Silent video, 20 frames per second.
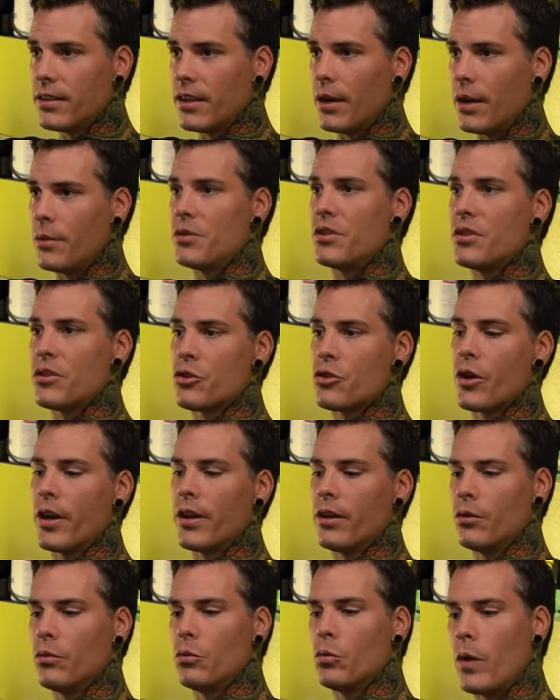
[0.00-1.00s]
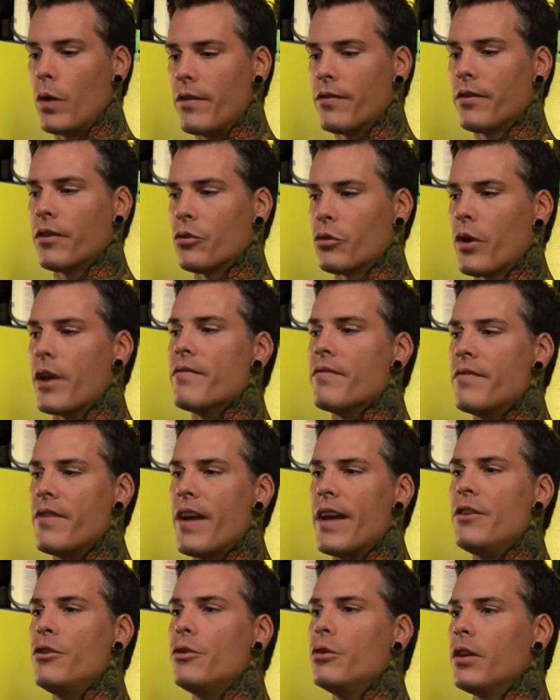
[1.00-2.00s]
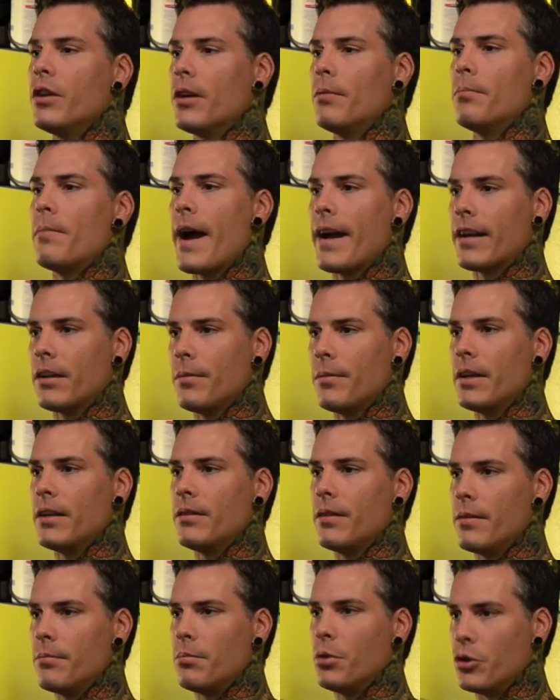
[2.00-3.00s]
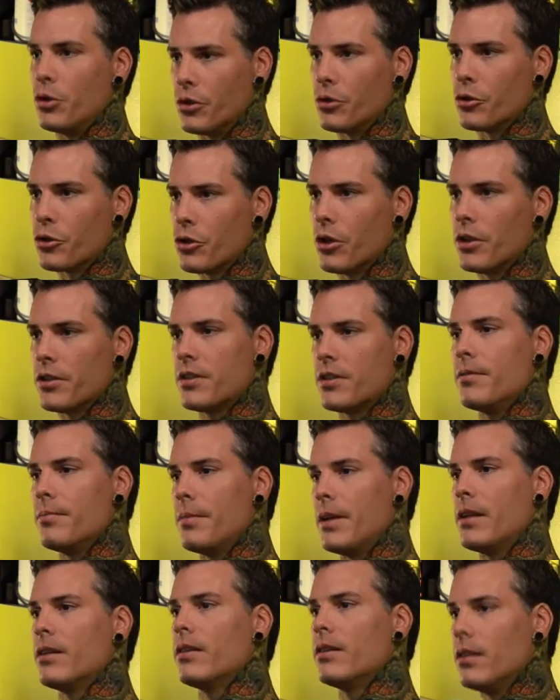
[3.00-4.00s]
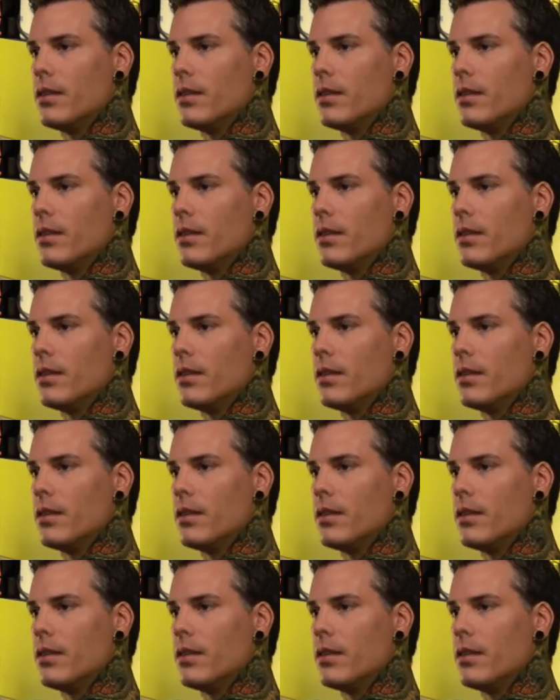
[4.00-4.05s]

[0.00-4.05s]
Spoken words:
I was just trying to wait for the right venue to come back to me and put their trust in me